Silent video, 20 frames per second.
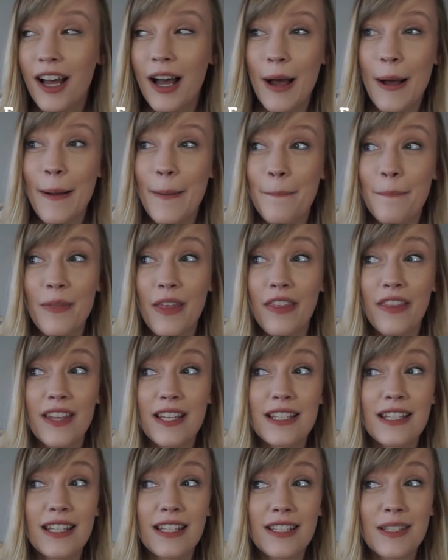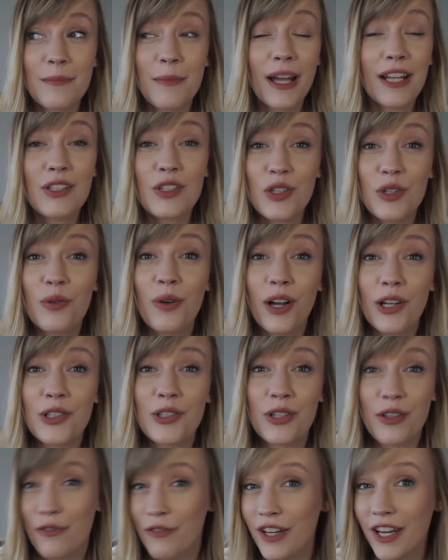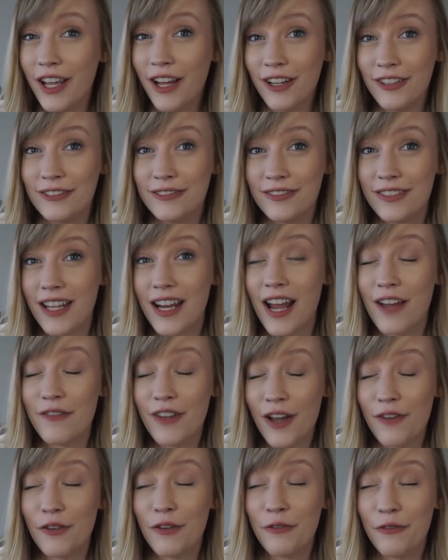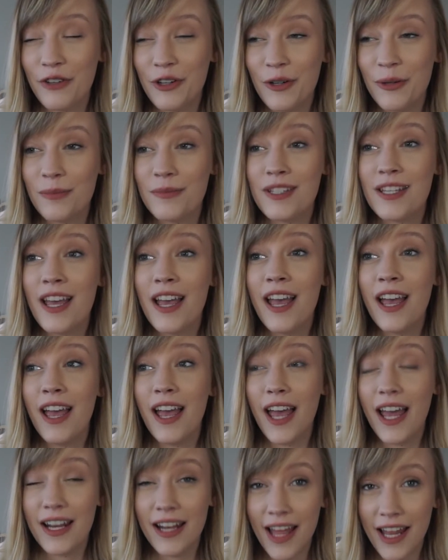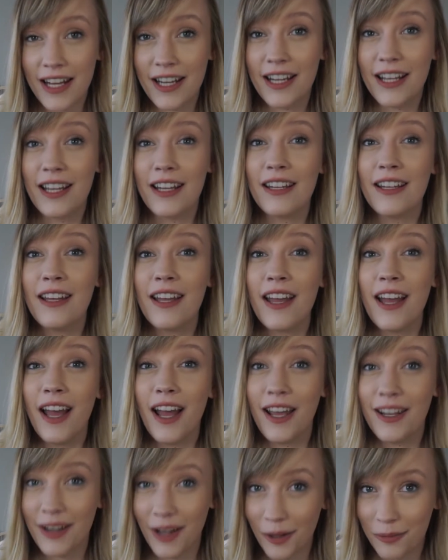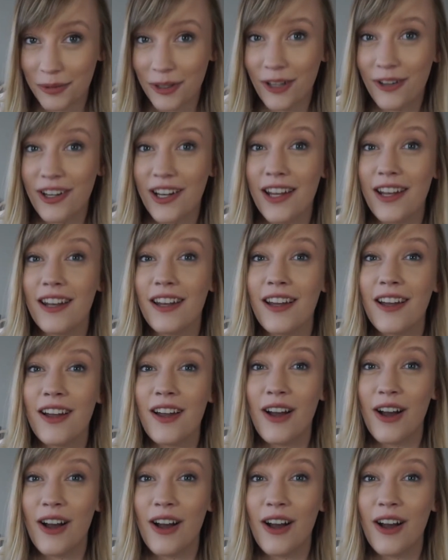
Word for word: um, this is my 200th video that I've ever filmed and edited and uploaded